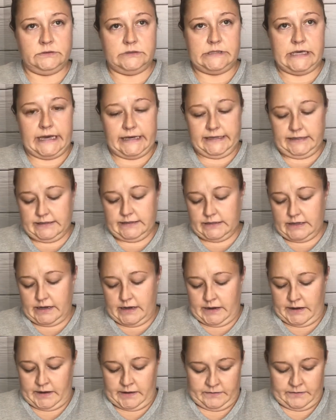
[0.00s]
Yes,
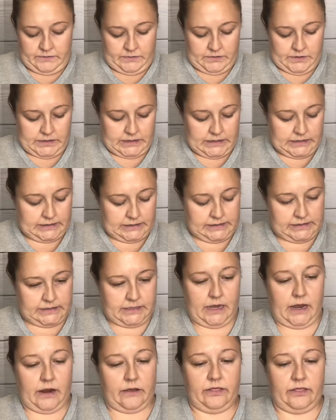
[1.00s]
It's
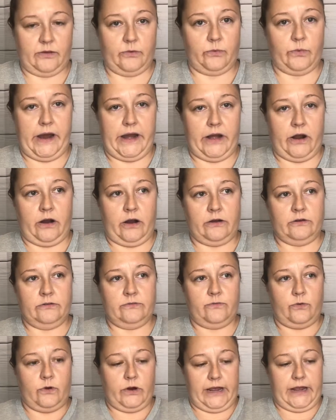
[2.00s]
the radar
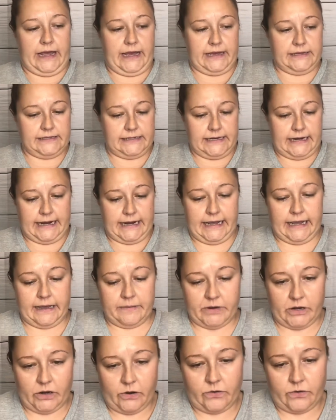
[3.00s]
forecast, and I
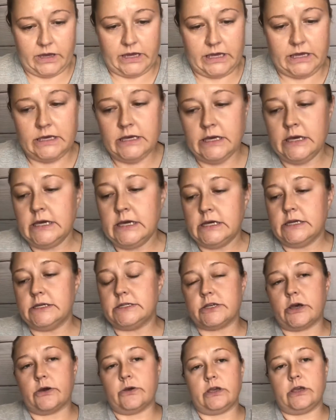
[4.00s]
am an Okie.
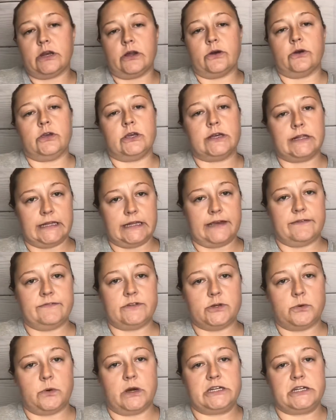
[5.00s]
So, you live
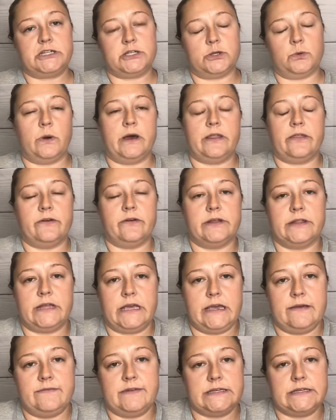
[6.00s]
to watch the weather in
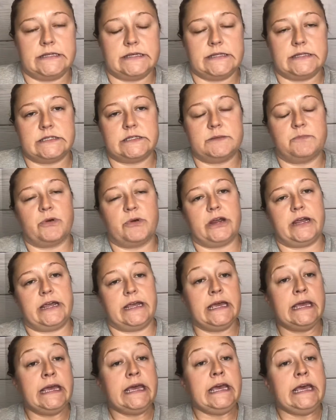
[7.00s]
the evenings in the
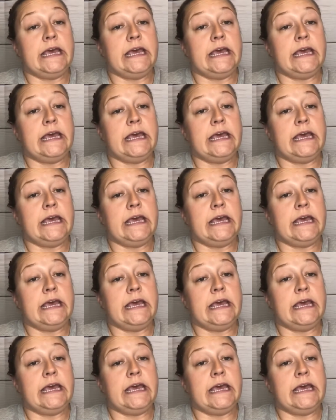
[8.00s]
spring.